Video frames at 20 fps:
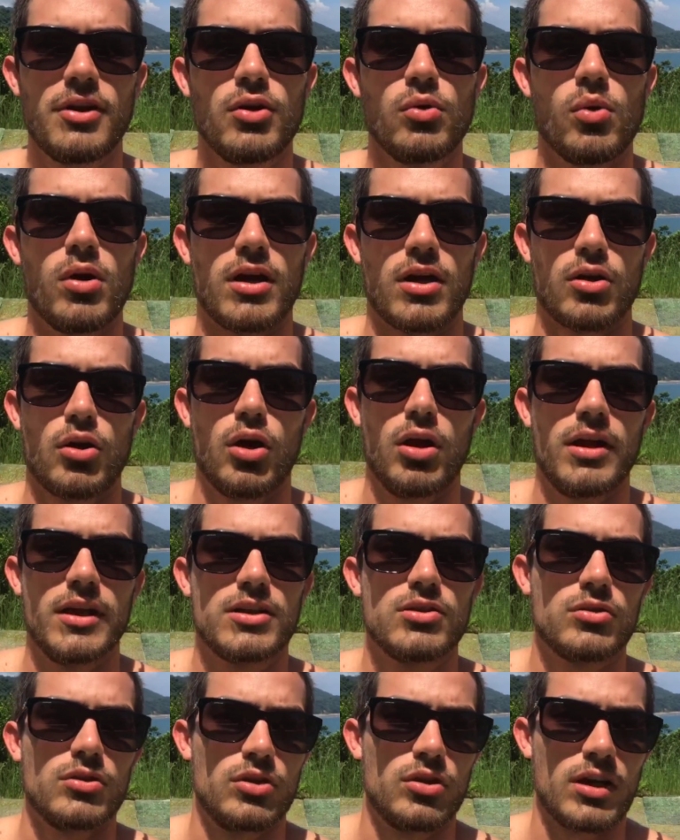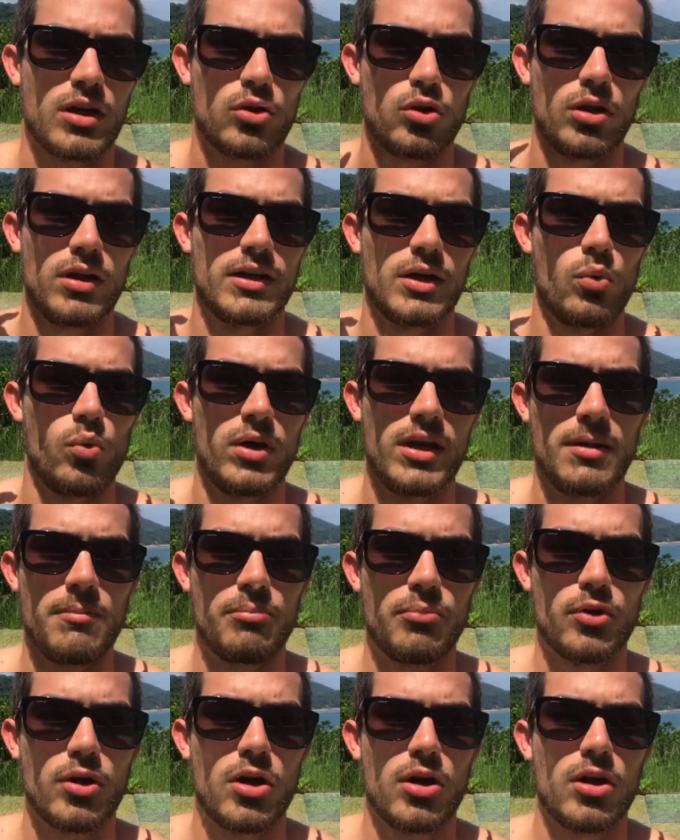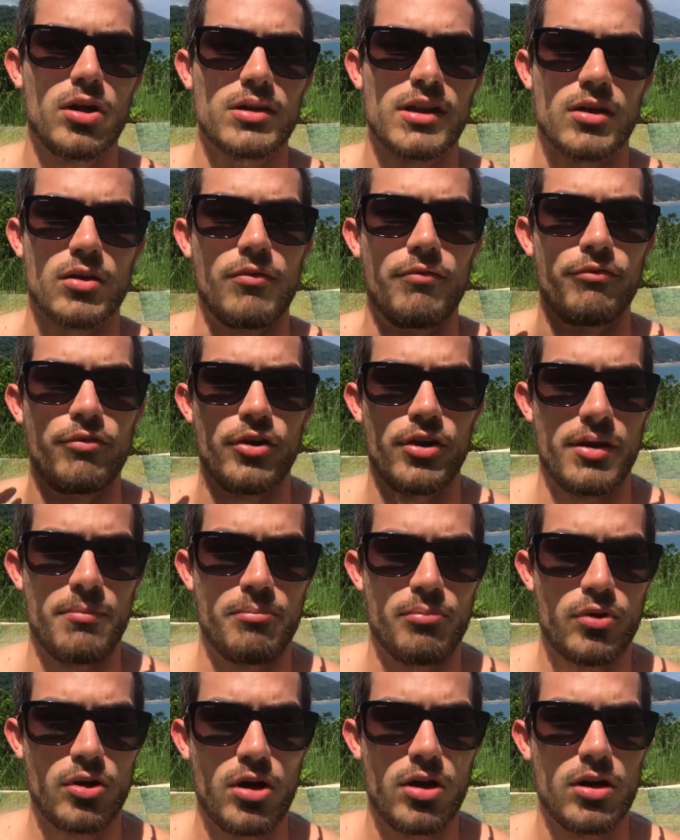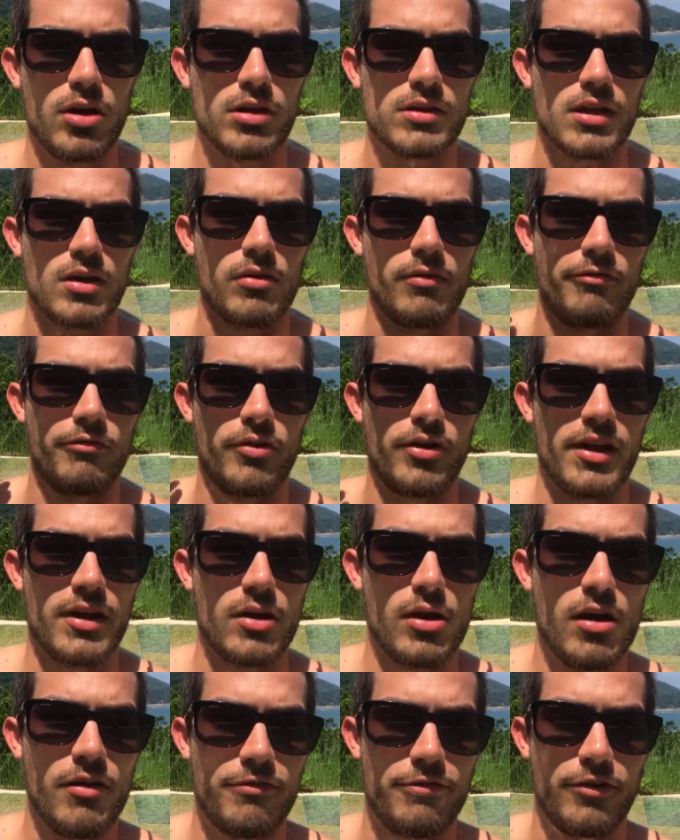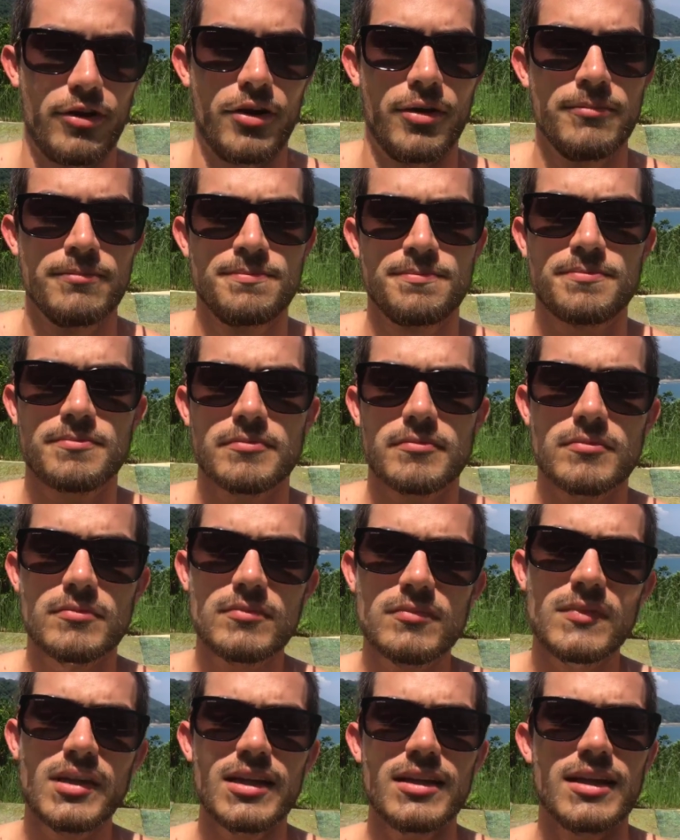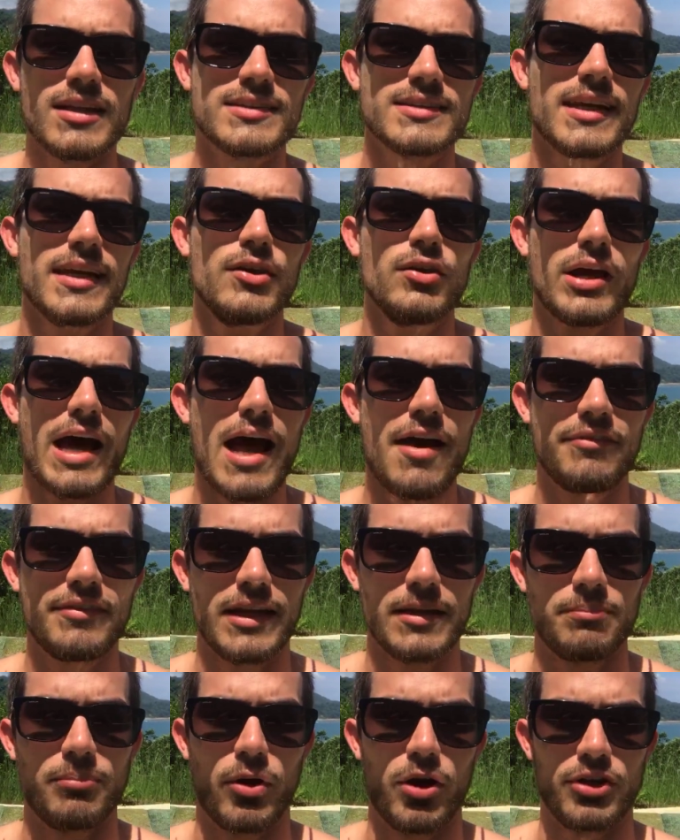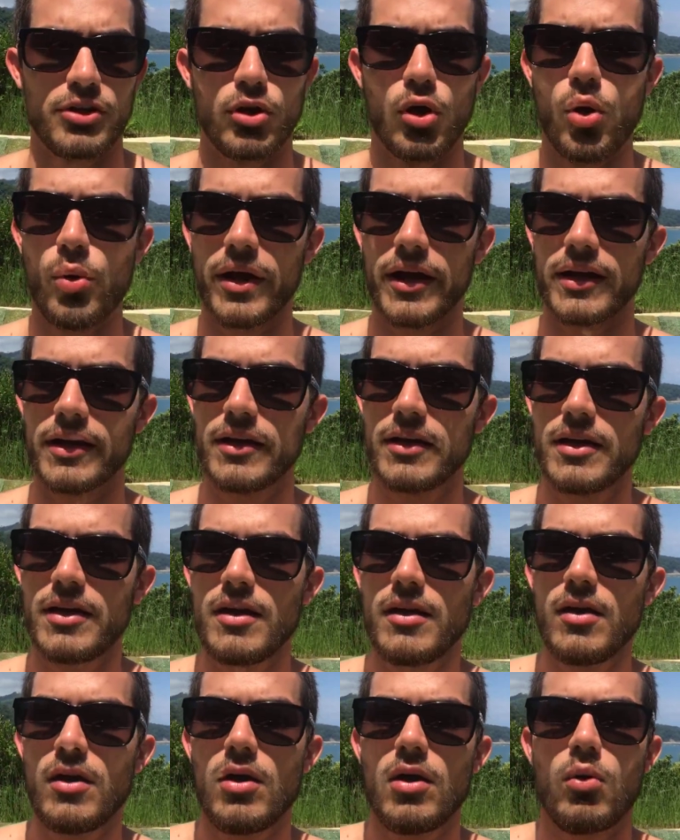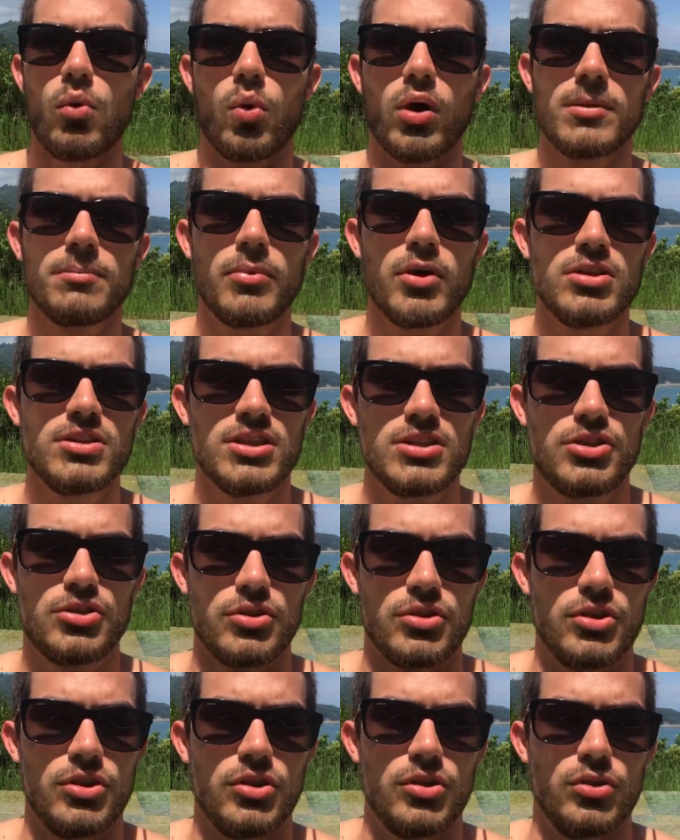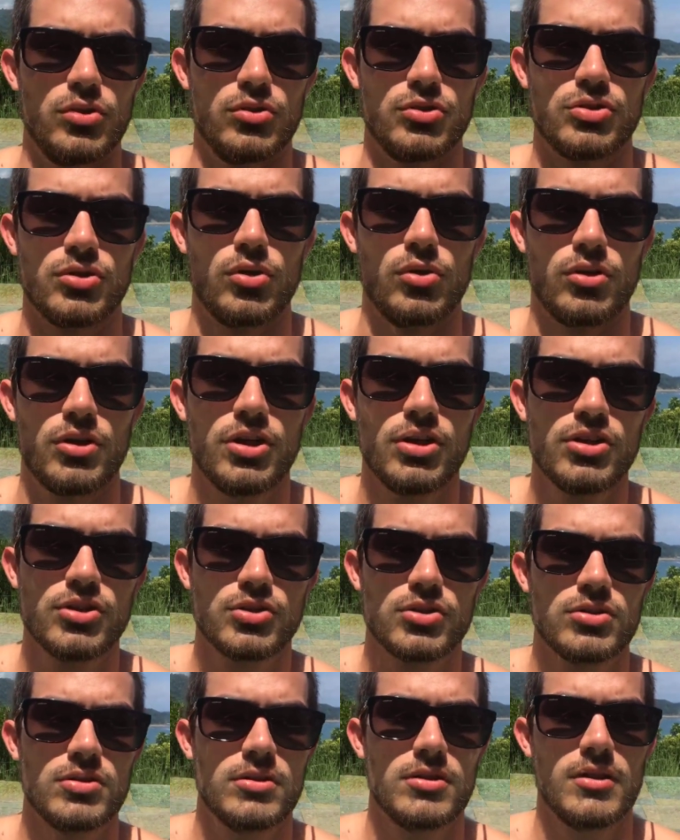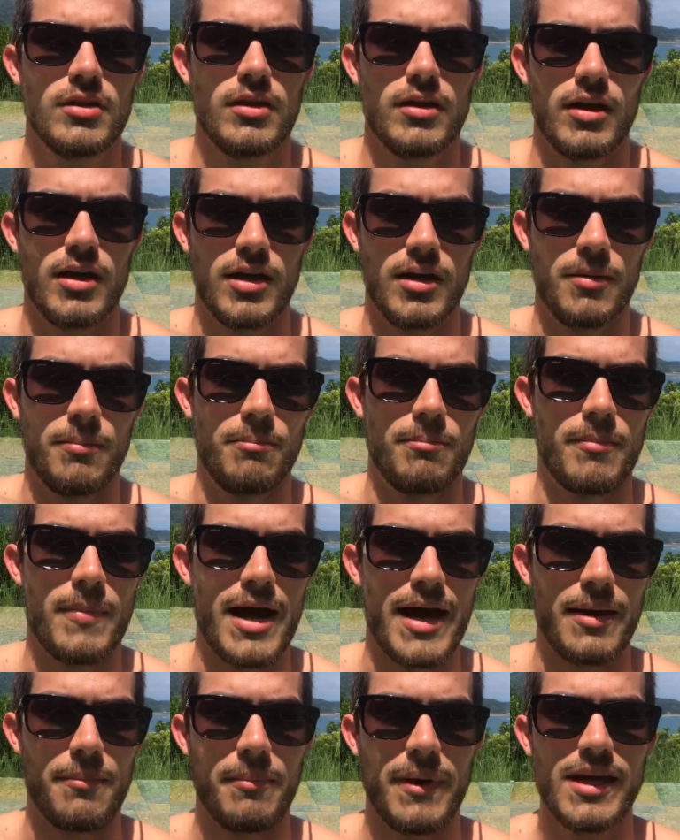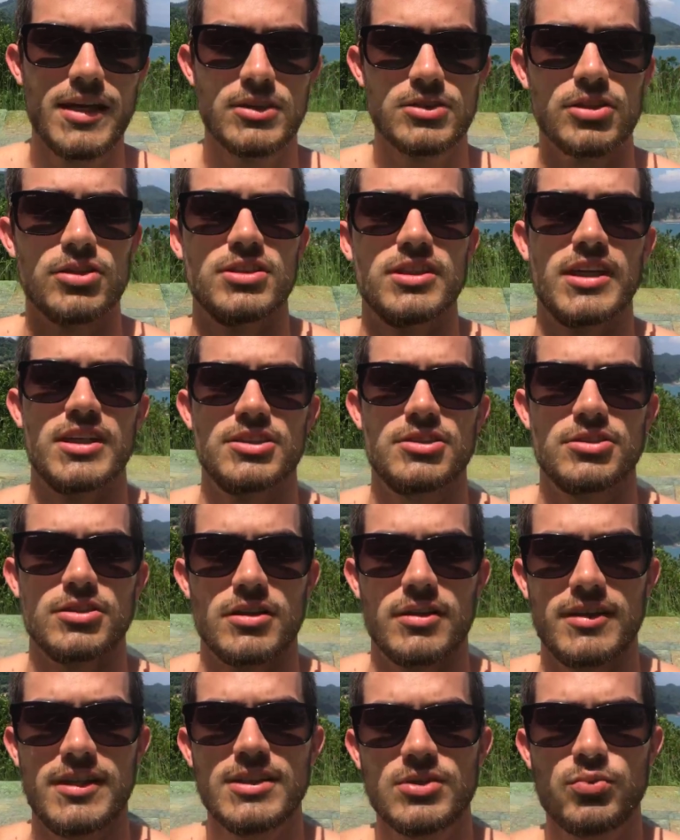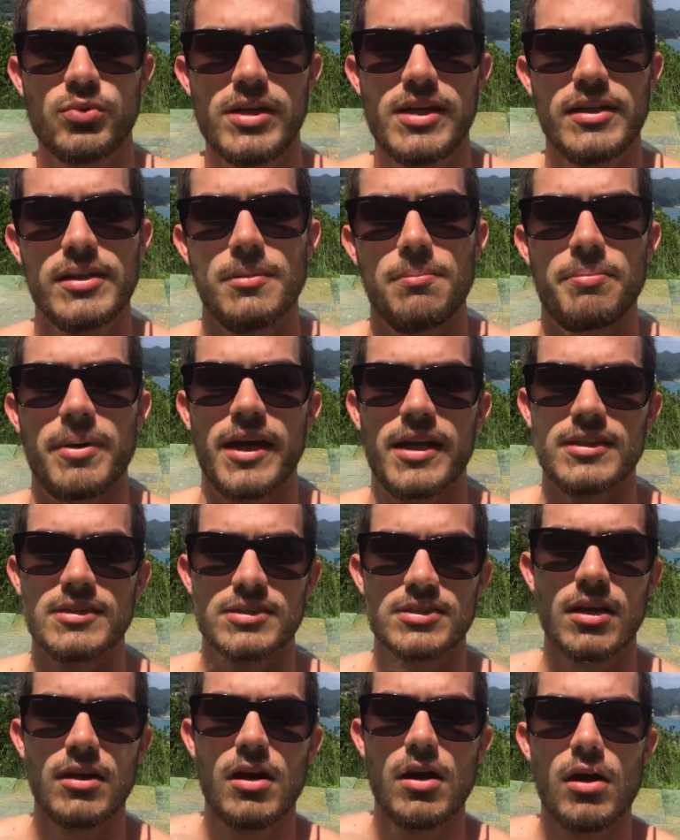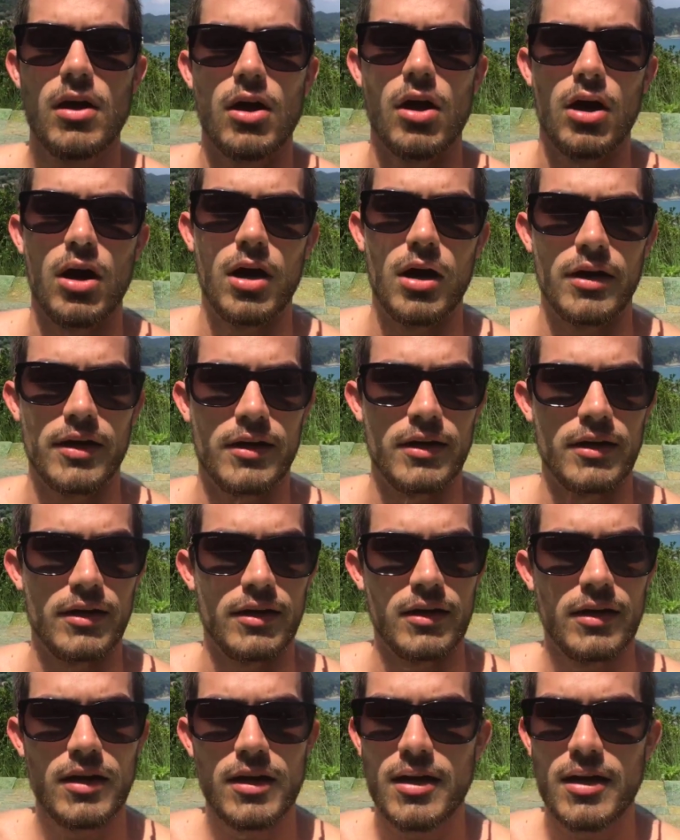you want to call it. You can call it a winning product, a converting offer. Let's say you have that part going. What budget should you use? So here's my main suggestion. This really depends on